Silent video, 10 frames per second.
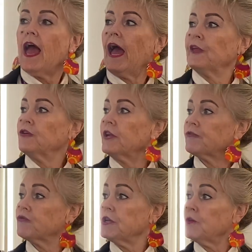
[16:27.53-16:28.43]
And you
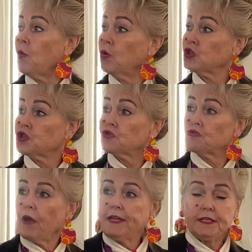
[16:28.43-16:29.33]
literally walk
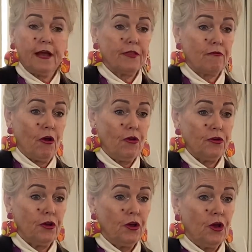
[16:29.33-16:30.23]
straight down the road.